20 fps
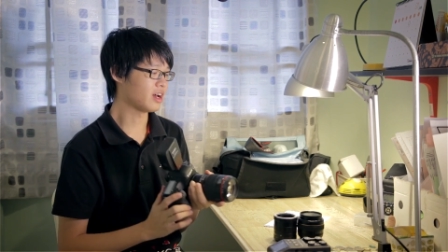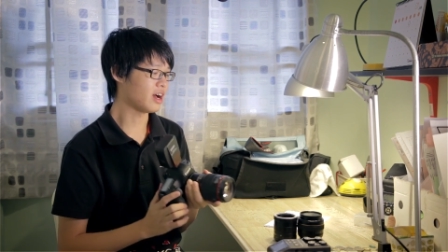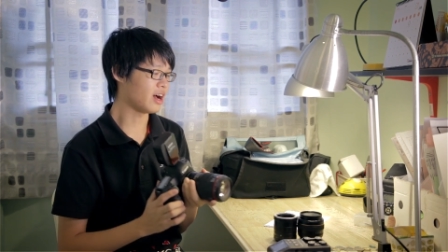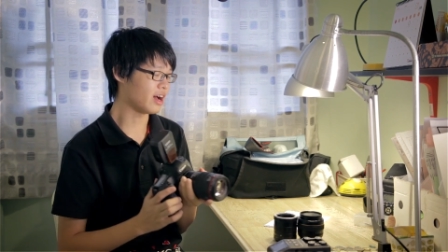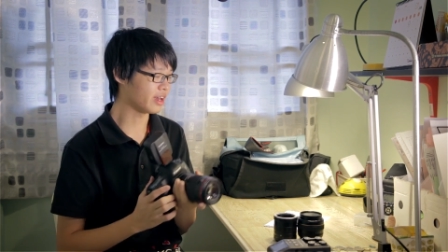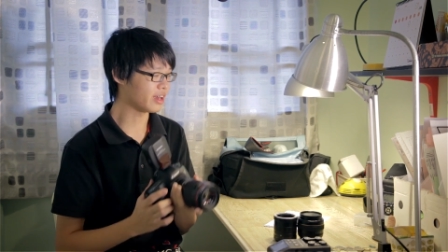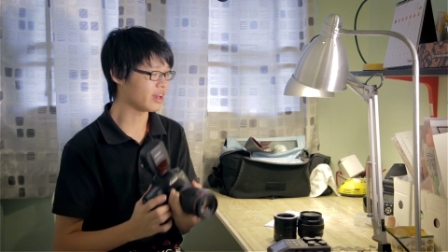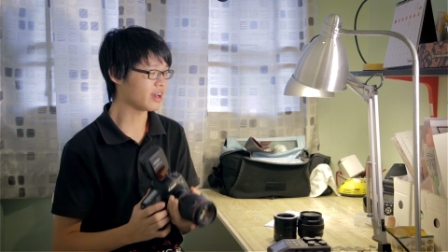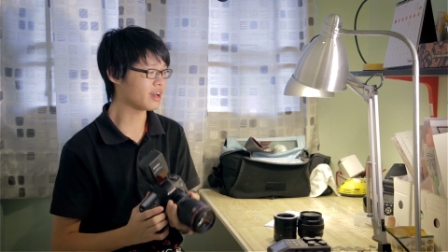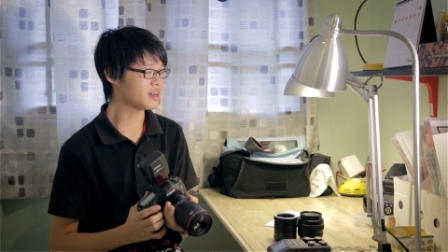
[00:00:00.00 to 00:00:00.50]

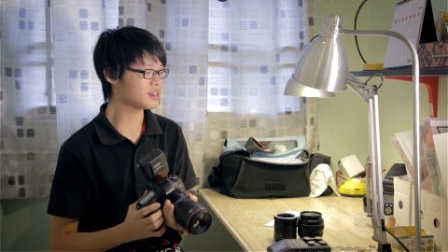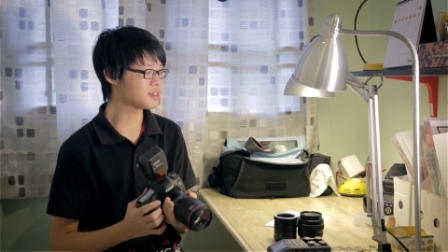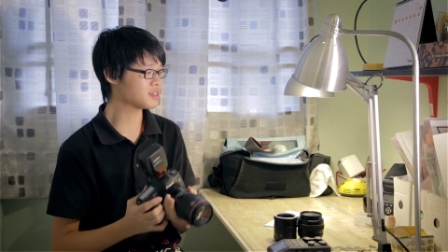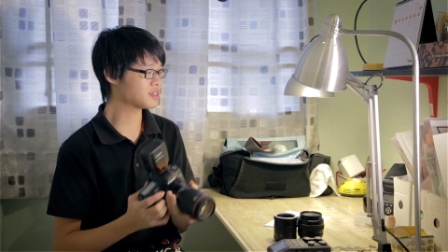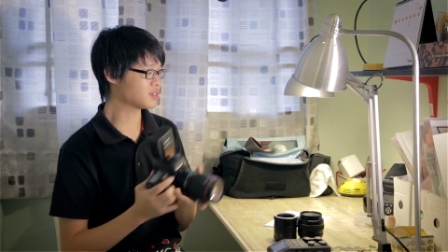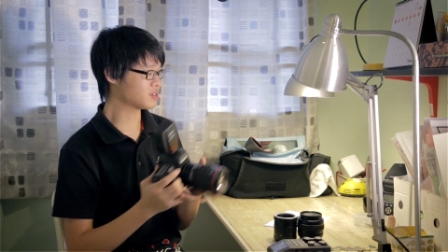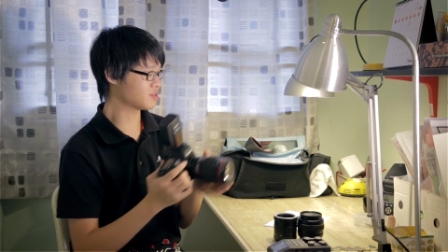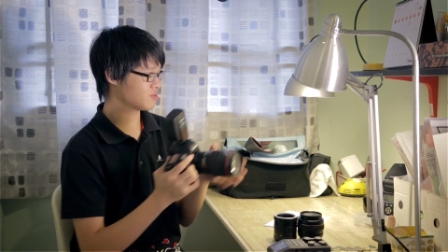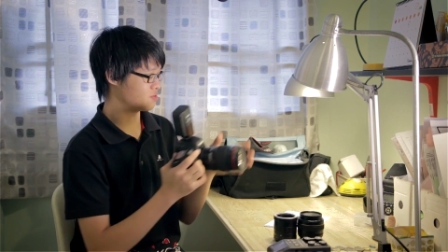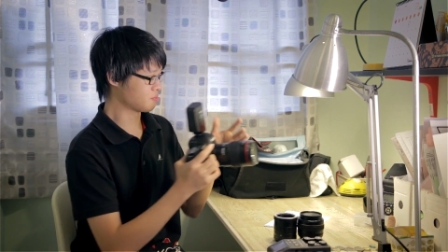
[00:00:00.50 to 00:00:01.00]

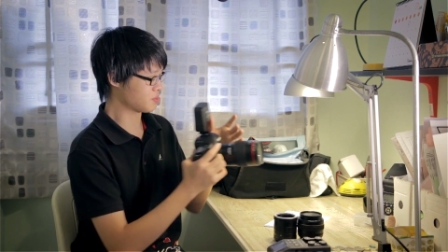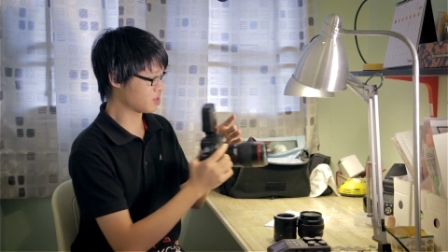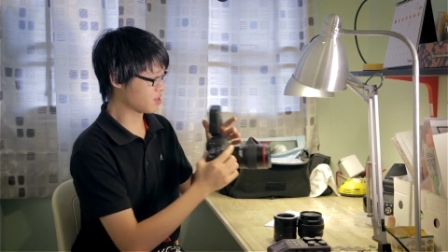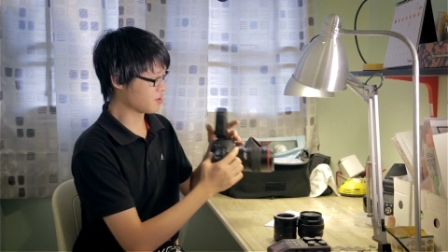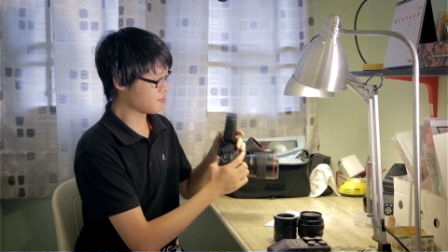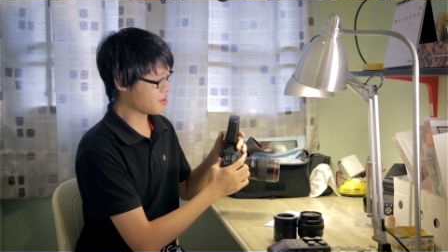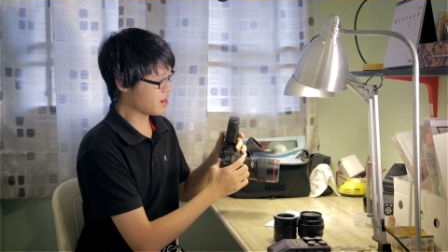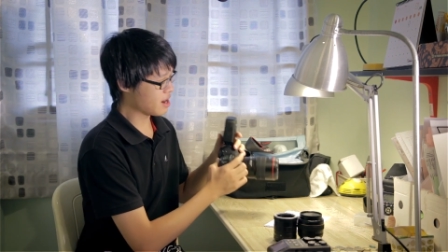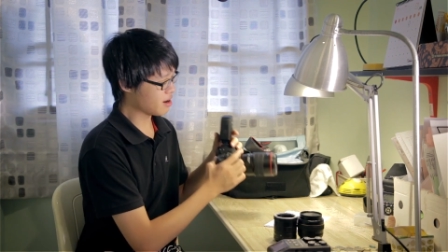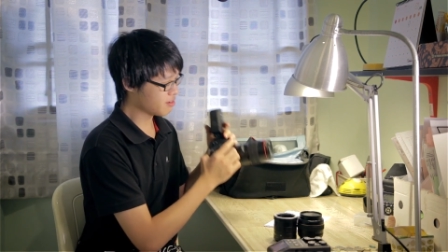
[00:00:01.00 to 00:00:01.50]
IS, we'll be
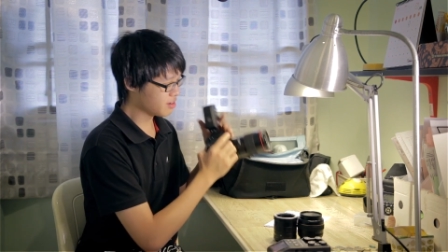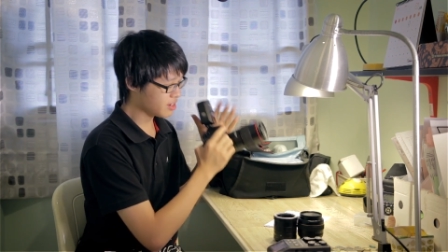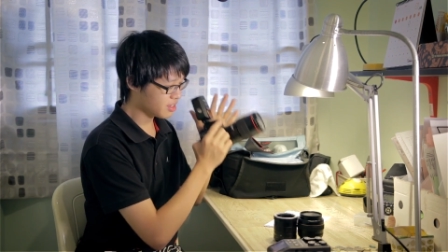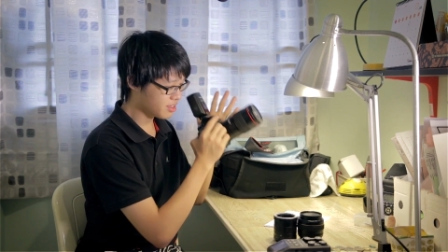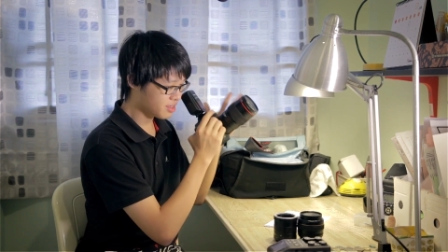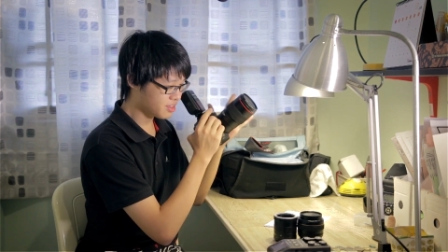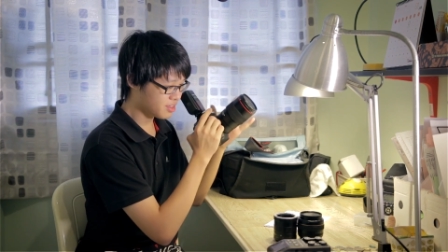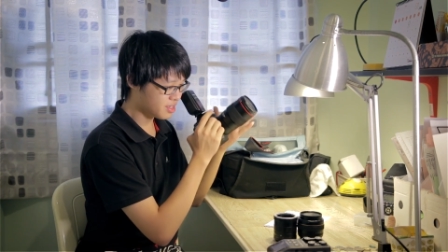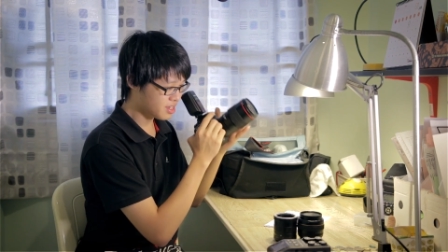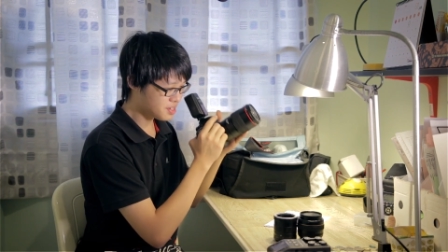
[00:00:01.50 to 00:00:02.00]

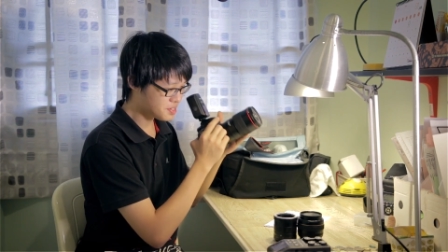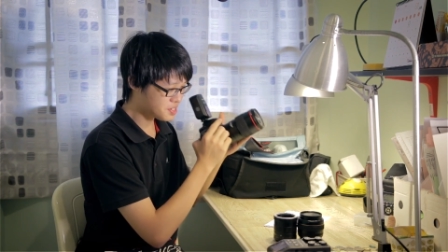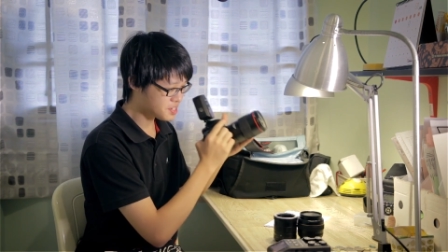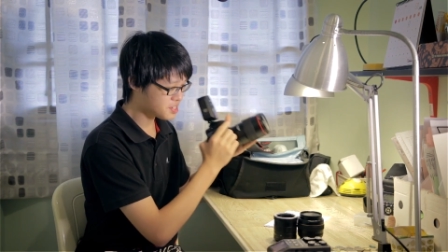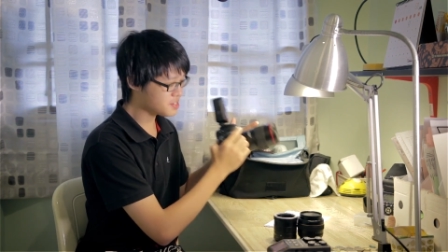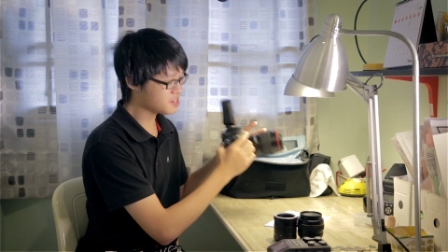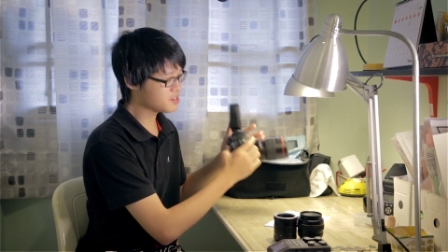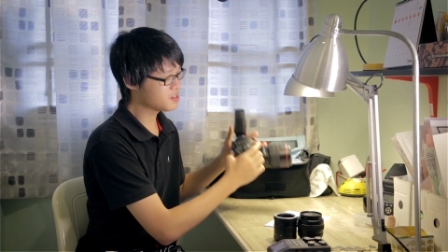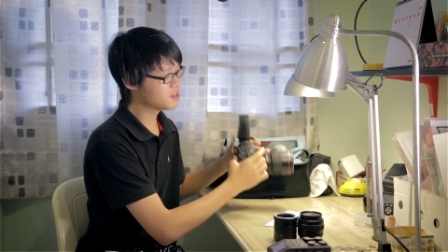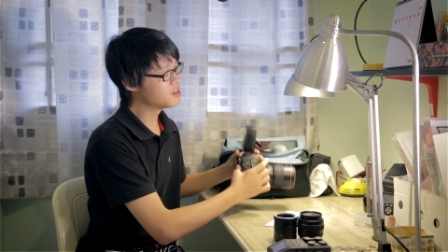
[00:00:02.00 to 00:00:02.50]
comparing
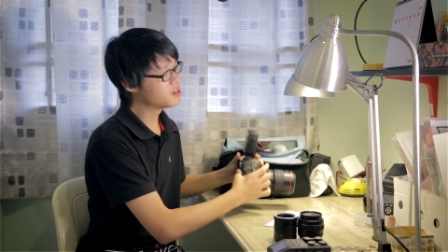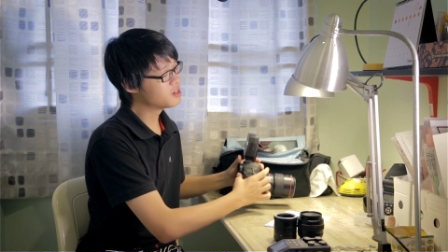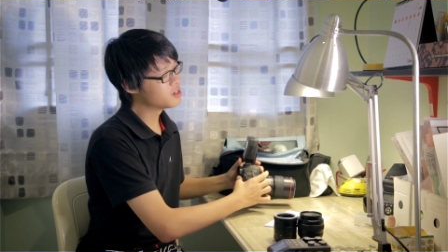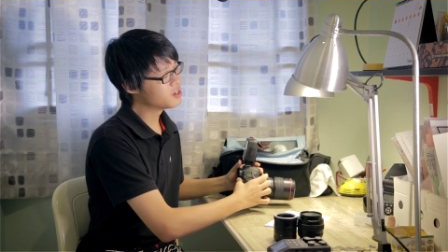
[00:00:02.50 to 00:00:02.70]
this